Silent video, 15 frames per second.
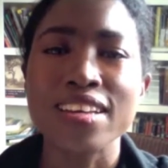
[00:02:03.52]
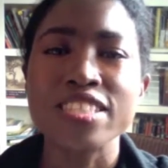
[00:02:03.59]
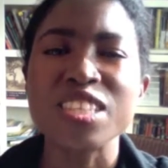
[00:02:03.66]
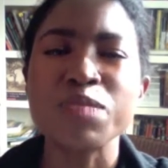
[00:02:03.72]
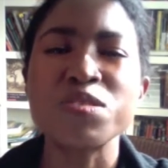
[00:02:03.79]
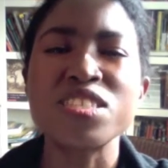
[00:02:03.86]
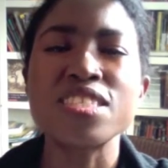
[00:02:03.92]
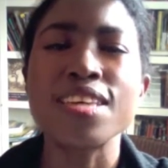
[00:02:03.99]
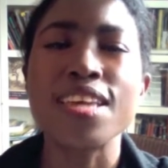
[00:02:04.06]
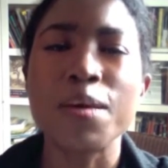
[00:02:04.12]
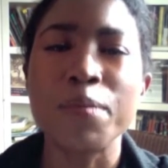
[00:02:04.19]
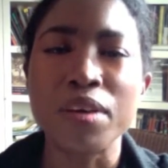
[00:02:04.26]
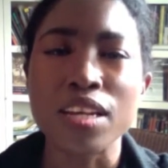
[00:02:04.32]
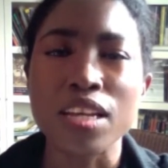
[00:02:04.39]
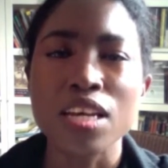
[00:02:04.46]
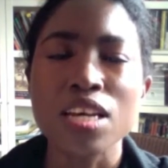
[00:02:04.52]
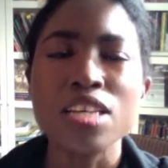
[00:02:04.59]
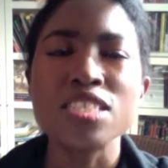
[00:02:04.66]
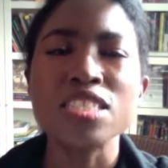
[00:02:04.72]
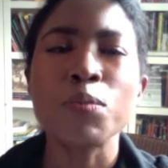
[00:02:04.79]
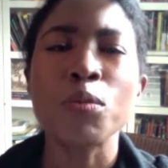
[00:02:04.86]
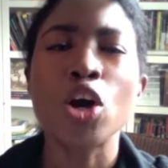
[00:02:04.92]
some cinnamon,
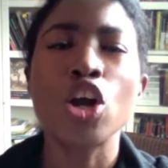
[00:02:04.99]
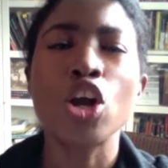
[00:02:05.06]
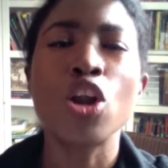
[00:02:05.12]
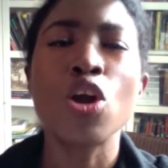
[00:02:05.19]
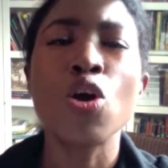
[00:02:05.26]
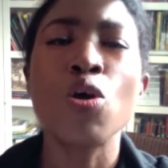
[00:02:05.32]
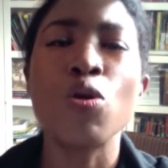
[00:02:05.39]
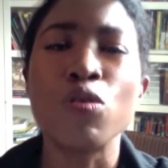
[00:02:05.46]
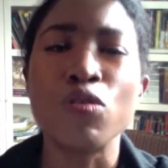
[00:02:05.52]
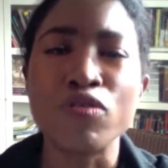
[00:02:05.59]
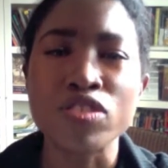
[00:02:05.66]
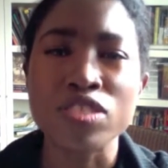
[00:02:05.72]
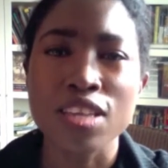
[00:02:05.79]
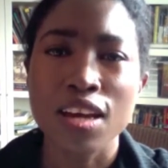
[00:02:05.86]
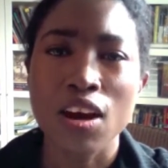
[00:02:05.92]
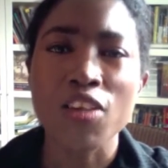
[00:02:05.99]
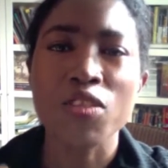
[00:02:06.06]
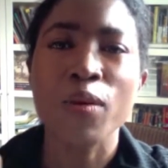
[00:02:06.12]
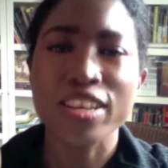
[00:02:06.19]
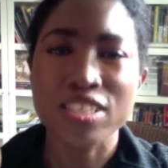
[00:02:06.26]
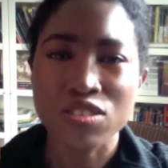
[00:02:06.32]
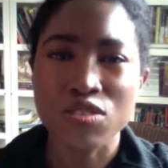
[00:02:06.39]
some cloves,
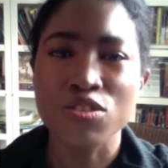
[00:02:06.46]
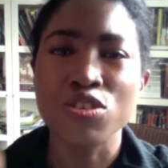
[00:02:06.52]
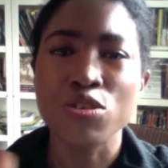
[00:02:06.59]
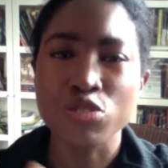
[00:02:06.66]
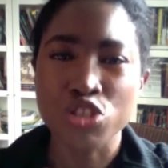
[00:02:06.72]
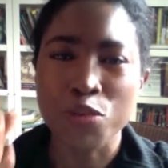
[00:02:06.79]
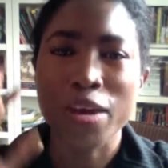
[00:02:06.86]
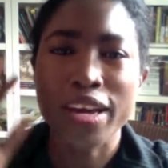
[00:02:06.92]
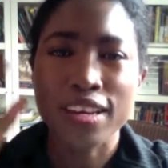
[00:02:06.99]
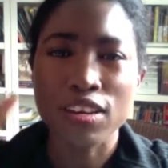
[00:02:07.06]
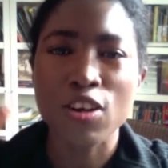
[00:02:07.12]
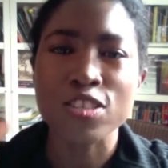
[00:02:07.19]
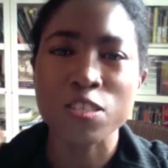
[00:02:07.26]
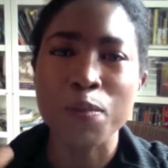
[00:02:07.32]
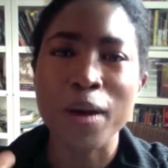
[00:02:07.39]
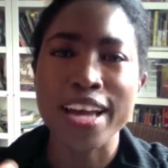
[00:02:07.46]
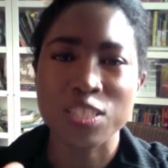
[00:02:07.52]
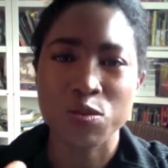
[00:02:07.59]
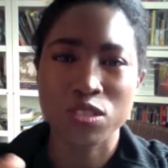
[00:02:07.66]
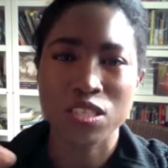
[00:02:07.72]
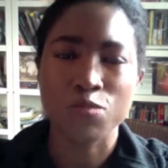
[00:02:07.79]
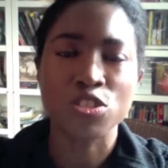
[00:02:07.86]
otherwise known, Jamaican allspice
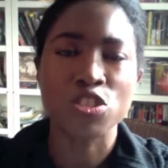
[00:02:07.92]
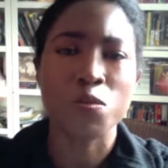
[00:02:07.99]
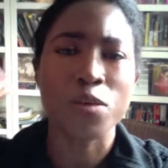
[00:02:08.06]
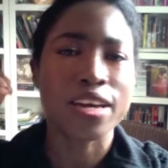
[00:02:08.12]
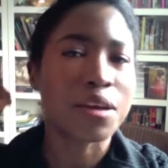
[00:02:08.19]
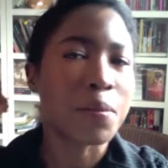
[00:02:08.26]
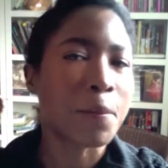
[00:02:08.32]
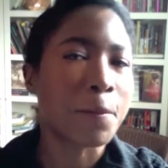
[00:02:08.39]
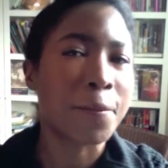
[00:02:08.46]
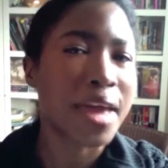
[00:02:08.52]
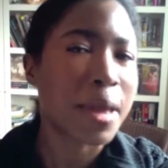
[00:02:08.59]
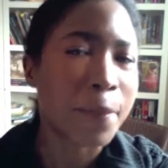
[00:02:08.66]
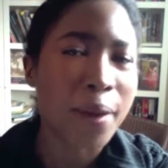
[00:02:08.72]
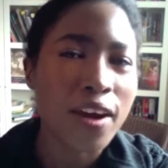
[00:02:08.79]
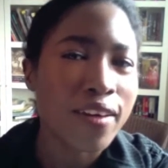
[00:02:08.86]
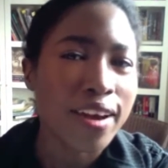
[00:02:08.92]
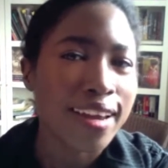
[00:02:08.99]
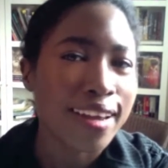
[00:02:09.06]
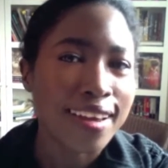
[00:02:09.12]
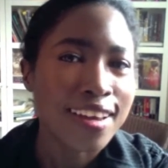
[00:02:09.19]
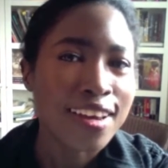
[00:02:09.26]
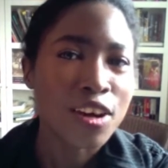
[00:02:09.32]
with some Jamaican bayberry,
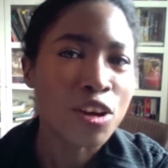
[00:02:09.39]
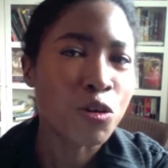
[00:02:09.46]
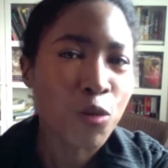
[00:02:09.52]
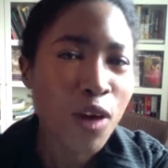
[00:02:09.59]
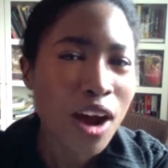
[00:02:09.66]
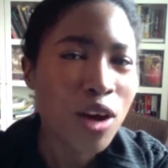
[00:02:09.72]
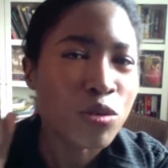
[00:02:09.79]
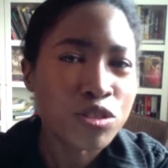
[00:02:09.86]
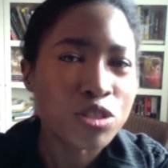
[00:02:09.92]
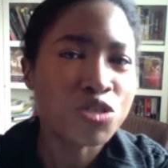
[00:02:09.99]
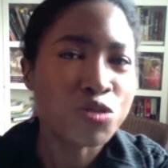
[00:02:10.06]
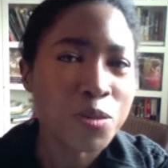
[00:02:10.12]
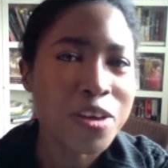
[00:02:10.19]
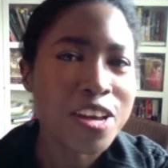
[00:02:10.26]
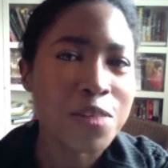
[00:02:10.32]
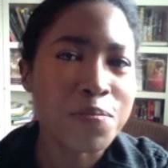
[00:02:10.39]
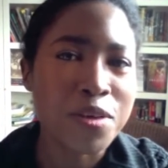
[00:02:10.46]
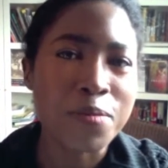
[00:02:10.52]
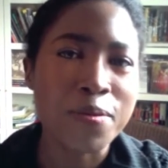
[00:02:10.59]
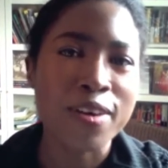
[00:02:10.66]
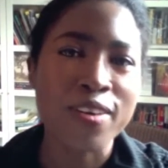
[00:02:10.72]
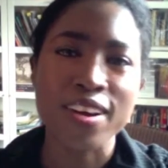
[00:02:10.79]
ground Jamaican
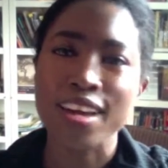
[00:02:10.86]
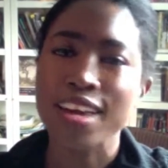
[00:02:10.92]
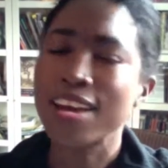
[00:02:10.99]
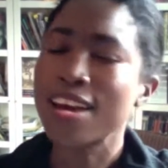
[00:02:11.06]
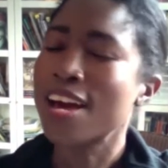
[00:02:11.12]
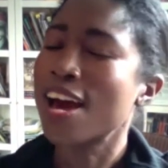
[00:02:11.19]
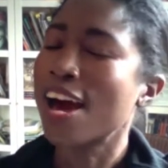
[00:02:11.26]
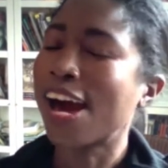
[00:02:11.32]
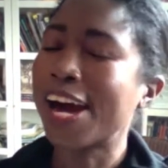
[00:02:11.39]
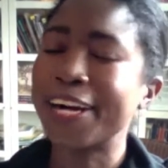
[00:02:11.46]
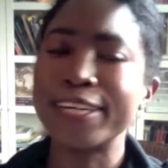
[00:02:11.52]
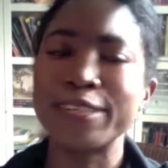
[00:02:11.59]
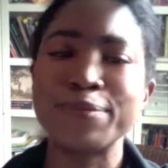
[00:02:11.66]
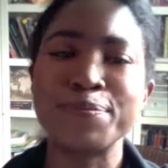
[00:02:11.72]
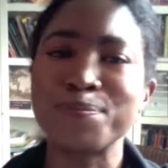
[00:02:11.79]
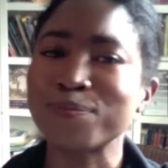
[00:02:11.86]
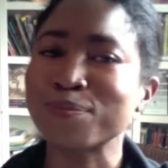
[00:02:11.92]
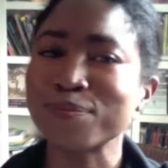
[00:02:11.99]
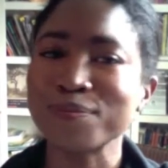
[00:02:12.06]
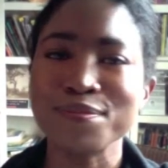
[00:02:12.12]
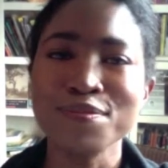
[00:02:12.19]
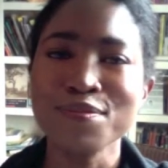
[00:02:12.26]
bayberry.
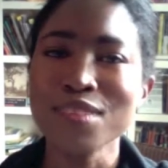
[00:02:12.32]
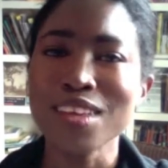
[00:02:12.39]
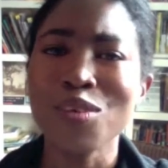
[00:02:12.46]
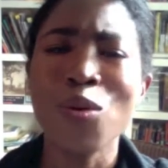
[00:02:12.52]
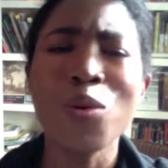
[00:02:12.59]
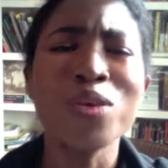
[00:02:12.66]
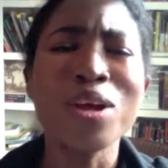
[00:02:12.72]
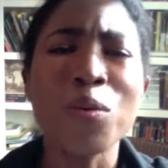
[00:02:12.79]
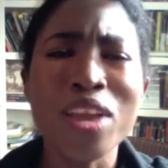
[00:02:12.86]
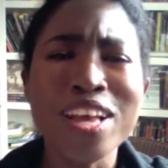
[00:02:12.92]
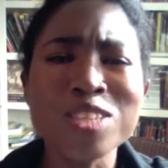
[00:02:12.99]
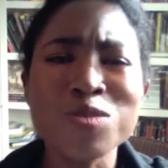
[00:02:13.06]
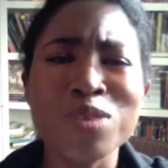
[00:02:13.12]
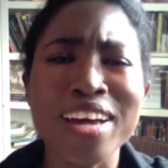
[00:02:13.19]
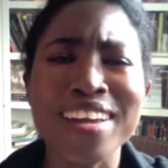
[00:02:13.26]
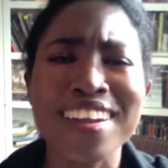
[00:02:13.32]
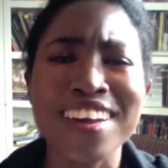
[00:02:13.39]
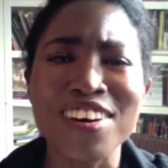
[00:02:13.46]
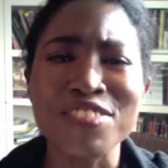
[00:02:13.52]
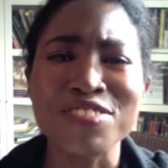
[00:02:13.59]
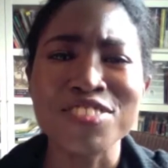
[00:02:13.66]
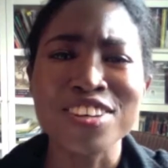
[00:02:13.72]
What else would I
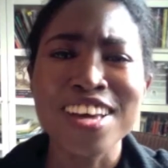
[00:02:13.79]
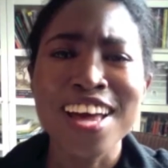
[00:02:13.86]
love?